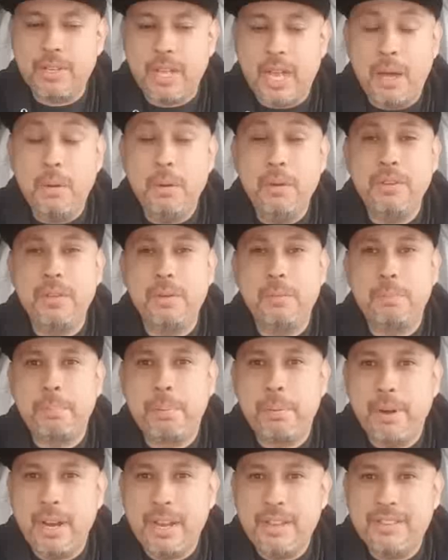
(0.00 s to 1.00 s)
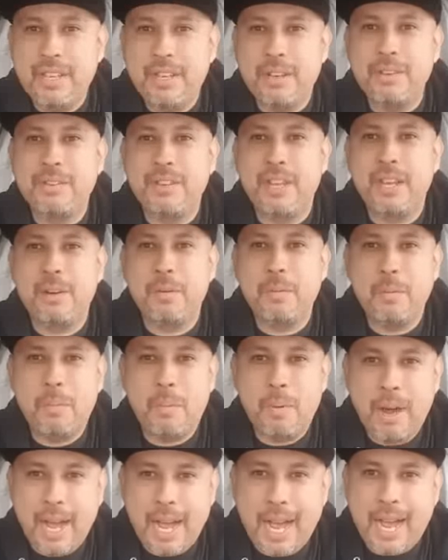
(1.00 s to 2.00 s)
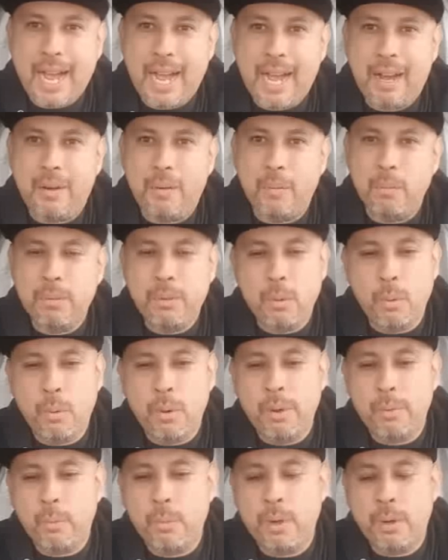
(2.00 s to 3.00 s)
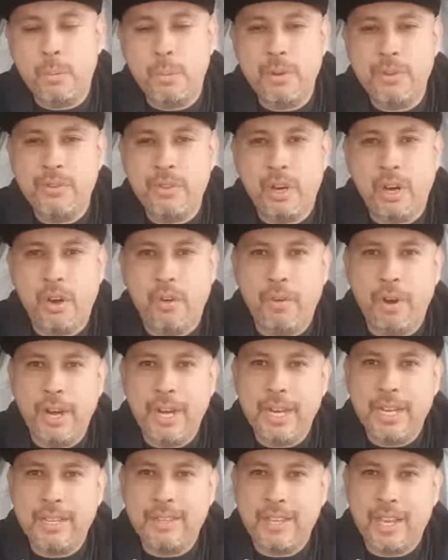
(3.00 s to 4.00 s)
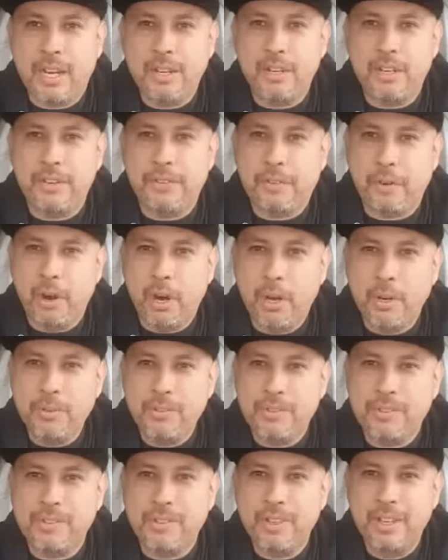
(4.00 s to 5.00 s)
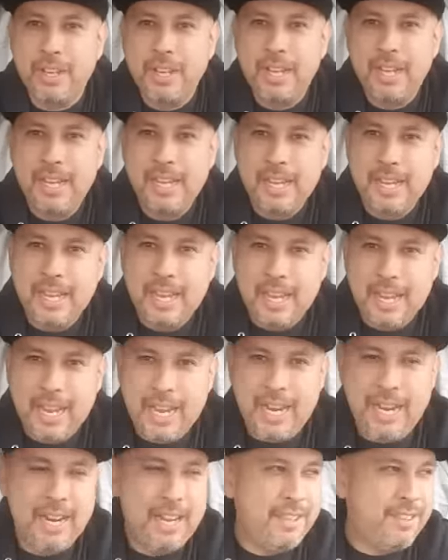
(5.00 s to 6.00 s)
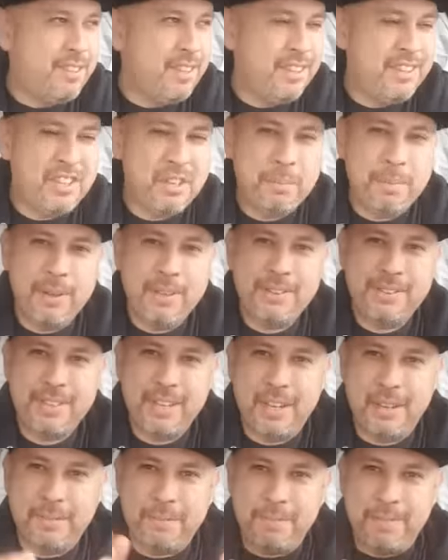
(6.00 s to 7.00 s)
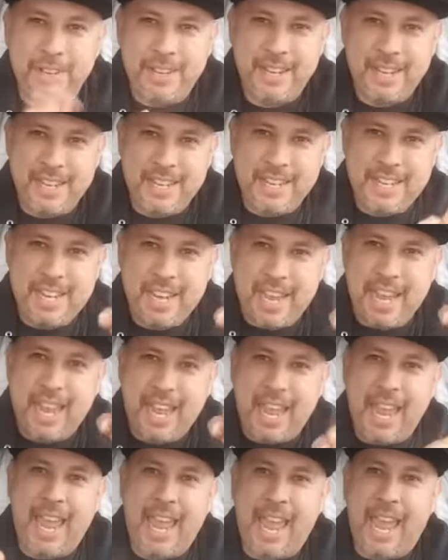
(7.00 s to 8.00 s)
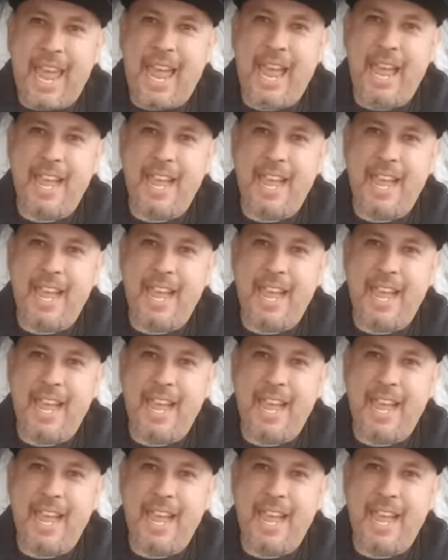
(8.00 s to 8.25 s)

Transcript: I was impressed. I was like, wow. The when we started running it down their throats, and I said to myself, yeah,